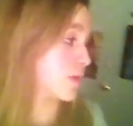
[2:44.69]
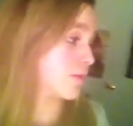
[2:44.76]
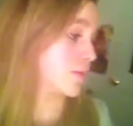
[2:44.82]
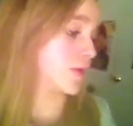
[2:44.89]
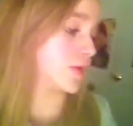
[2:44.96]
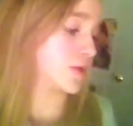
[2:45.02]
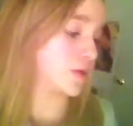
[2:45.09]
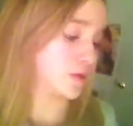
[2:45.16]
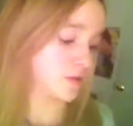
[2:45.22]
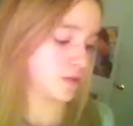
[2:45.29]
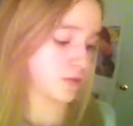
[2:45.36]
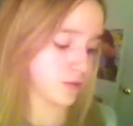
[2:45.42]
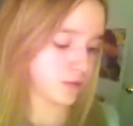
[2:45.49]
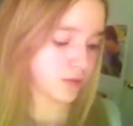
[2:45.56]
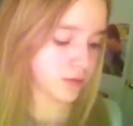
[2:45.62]
But
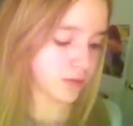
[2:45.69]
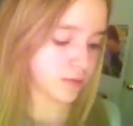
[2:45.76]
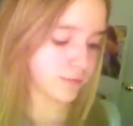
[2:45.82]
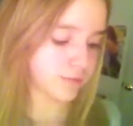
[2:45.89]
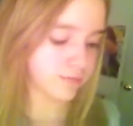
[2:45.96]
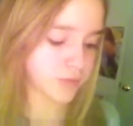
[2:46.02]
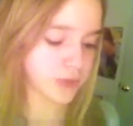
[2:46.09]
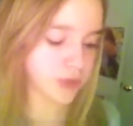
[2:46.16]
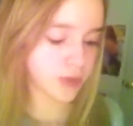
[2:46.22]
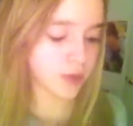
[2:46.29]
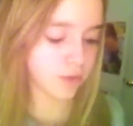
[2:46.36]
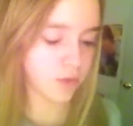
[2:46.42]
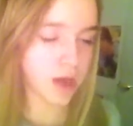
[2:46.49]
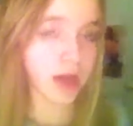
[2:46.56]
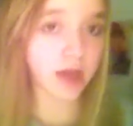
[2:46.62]

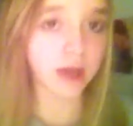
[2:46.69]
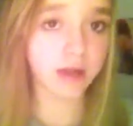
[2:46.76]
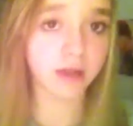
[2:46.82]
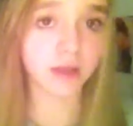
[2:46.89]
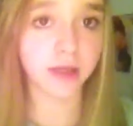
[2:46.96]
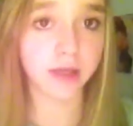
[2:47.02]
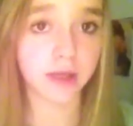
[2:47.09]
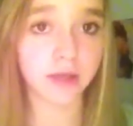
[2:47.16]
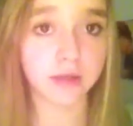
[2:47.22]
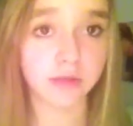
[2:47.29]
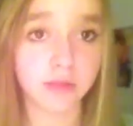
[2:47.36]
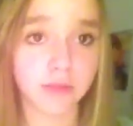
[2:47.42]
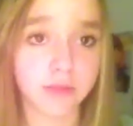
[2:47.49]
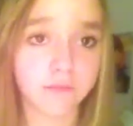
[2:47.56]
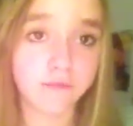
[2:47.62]
so
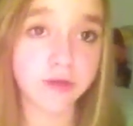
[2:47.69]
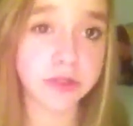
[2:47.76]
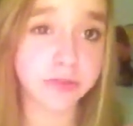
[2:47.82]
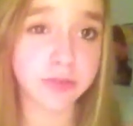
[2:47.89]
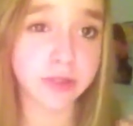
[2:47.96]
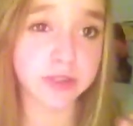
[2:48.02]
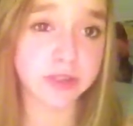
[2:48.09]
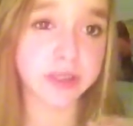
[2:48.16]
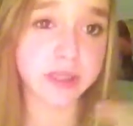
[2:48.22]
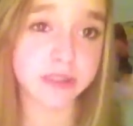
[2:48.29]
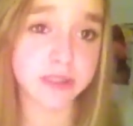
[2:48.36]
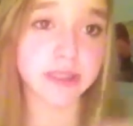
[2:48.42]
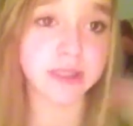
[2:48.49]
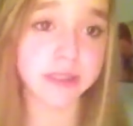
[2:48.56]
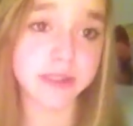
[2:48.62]
the first person that's
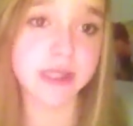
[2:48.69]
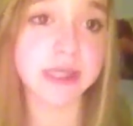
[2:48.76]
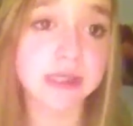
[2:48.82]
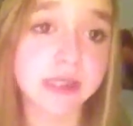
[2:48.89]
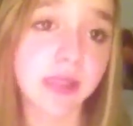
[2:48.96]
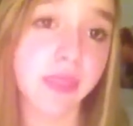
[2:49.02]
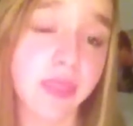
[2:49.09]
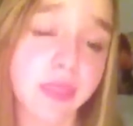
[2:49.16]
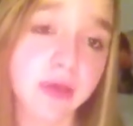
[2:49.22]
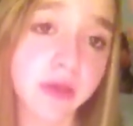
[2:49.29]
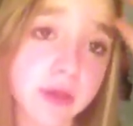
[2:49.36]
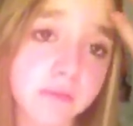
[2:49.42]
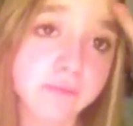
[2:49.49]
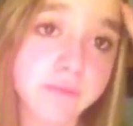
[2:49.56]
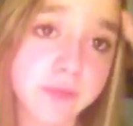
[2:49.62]
gonna say
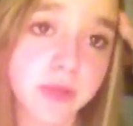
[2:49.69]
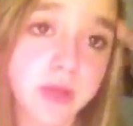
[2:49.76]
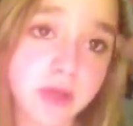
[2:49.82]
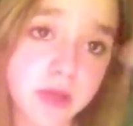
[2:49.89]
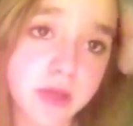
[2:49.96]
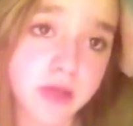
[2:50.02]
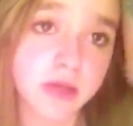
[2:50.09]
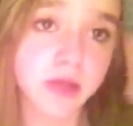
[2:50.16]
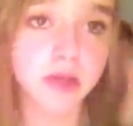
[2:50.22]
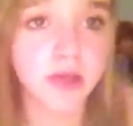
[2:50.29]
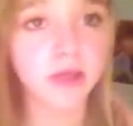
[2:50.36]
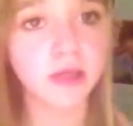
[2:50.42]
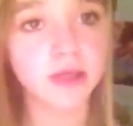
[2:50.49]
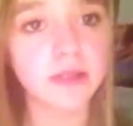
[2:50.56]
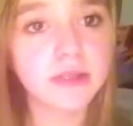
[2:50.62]
something
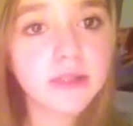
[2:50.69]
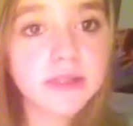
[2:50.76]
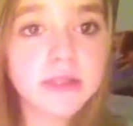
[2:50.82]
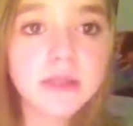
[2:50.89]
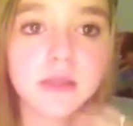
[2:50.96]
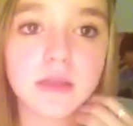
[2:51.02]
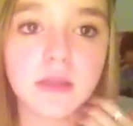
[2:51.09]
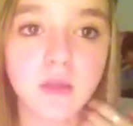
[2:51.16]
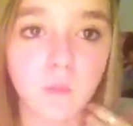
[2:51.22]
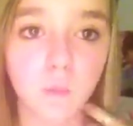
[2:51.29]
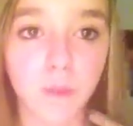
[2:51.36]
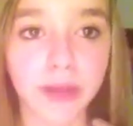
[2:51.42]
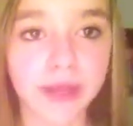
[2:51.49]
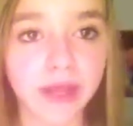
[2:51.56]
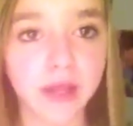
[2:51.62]
is the
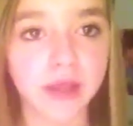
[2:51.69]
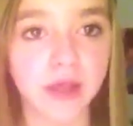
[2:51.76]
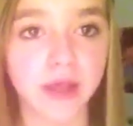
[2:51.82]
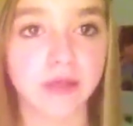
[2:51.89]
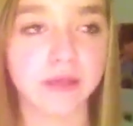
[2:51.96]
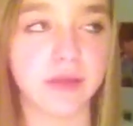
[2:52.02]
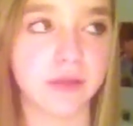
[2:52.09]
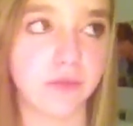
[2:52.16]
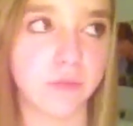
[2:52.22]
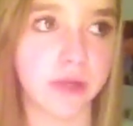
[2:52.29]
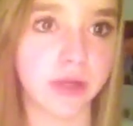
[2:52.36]
the